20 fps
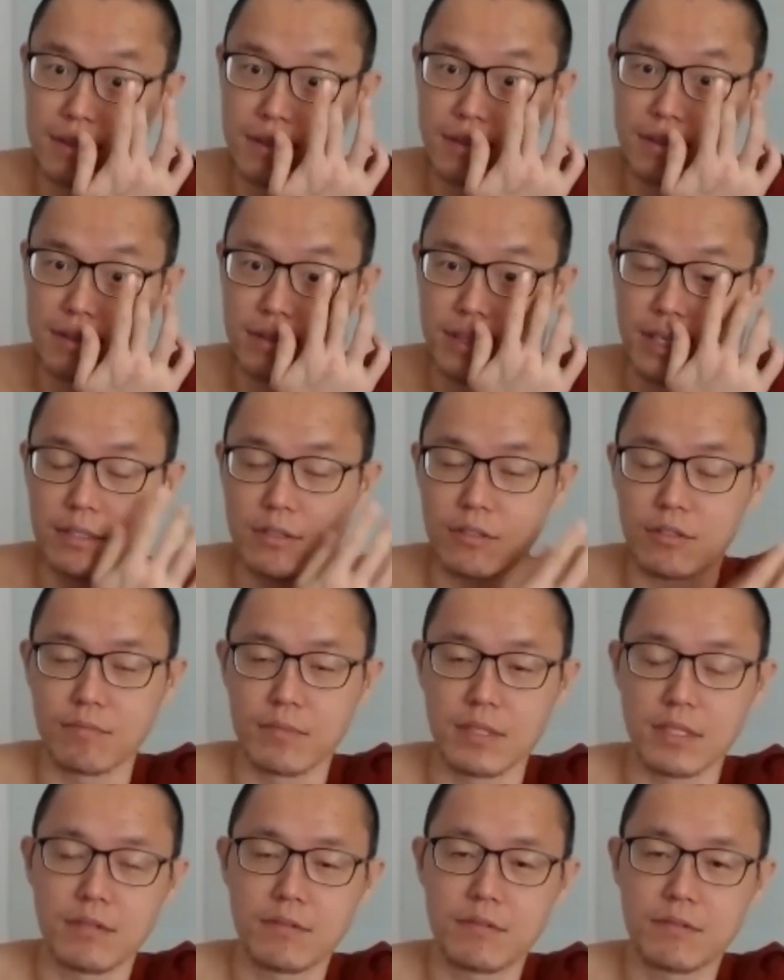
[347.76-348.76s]
said to
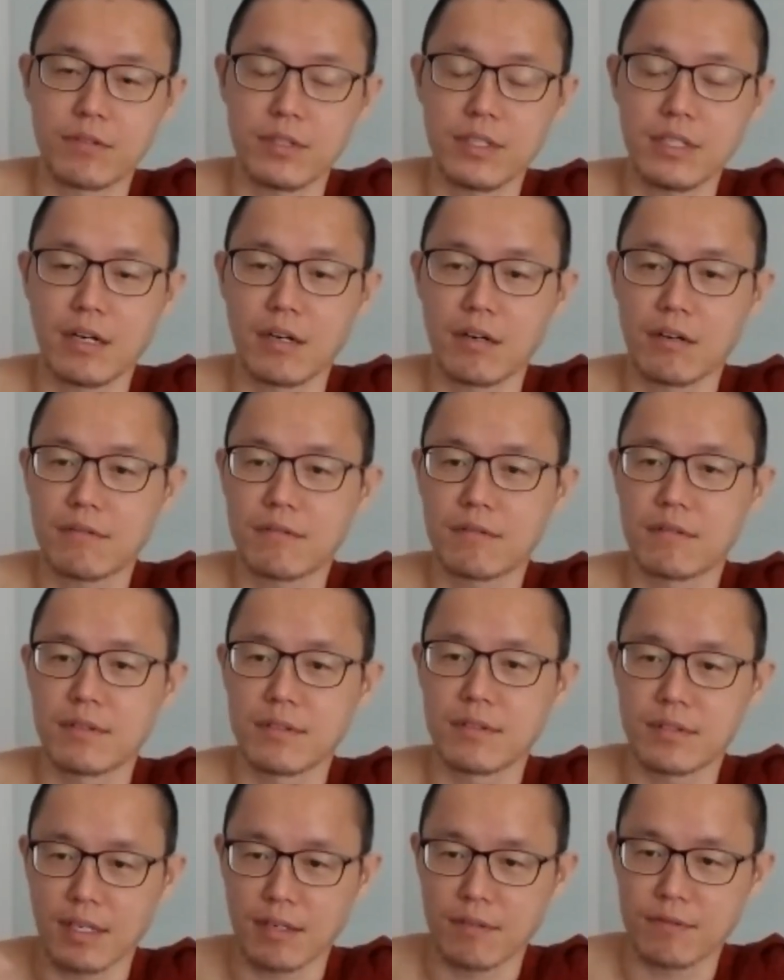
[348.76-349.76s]
be free of
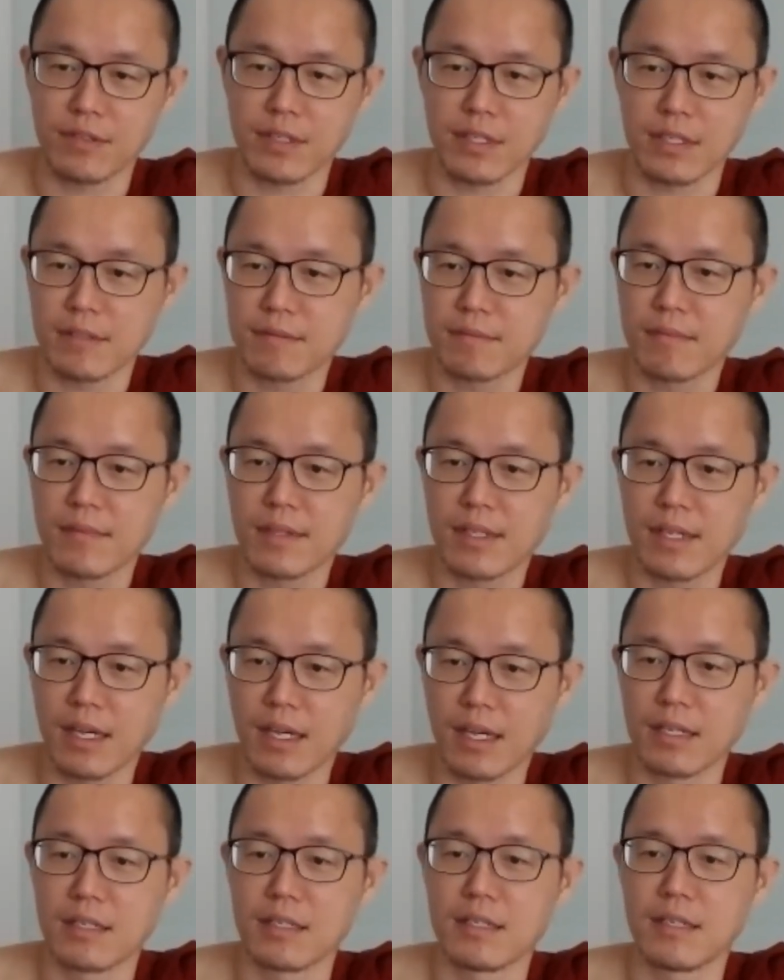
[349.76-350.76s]
suffering
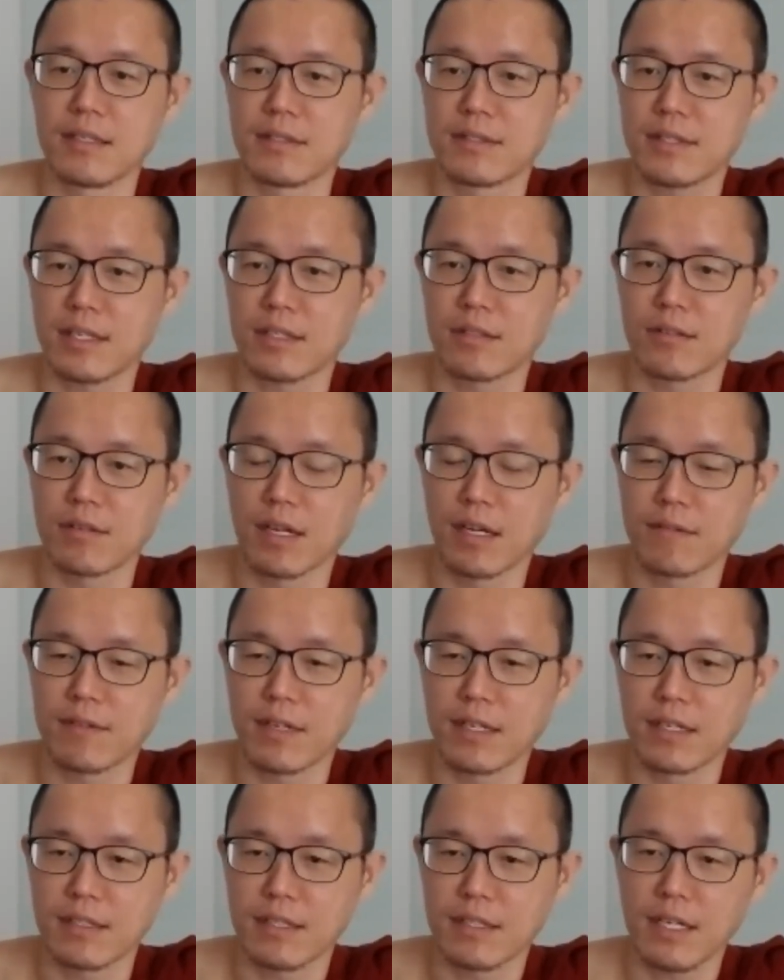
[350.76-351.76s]
and is said to have
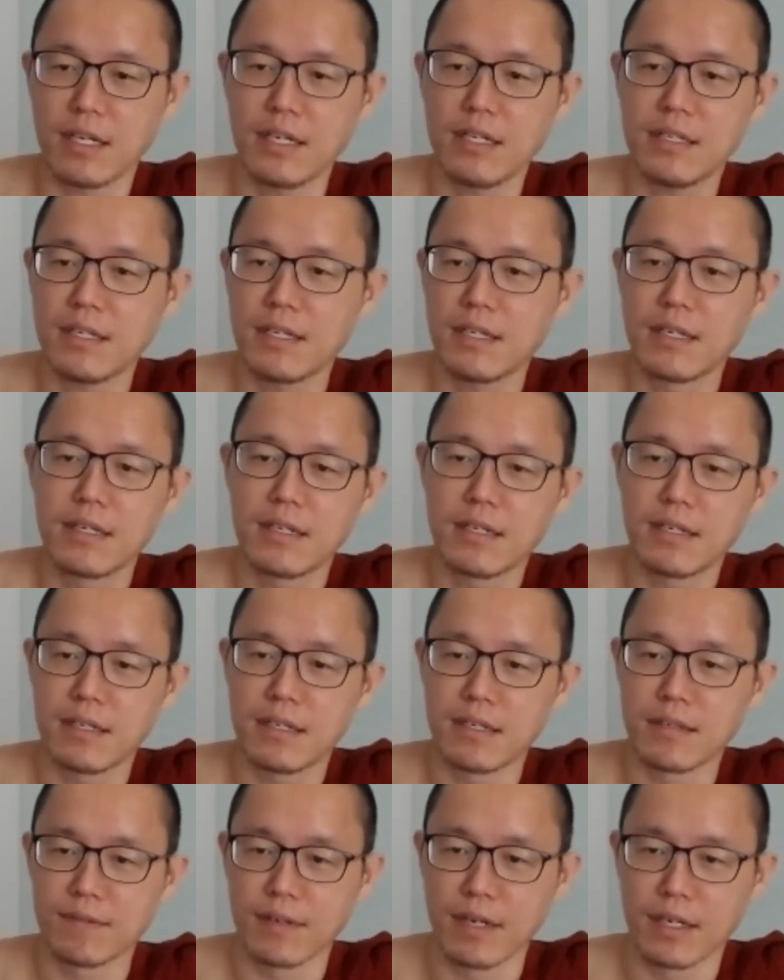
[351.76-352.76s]
attained
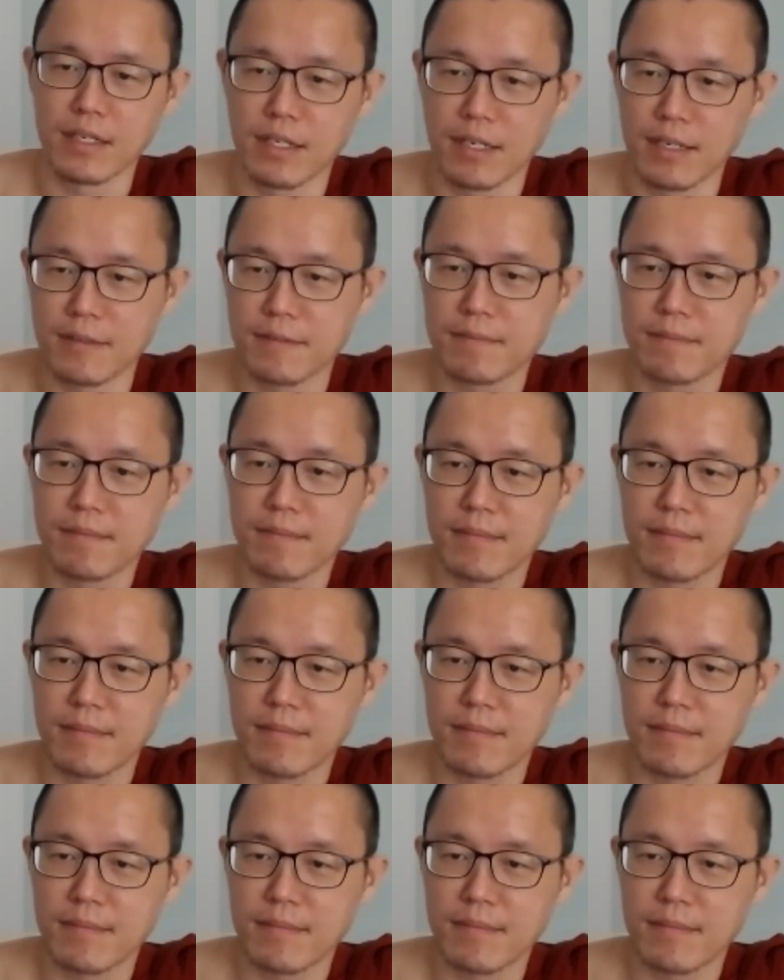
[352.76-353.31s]
nirvana.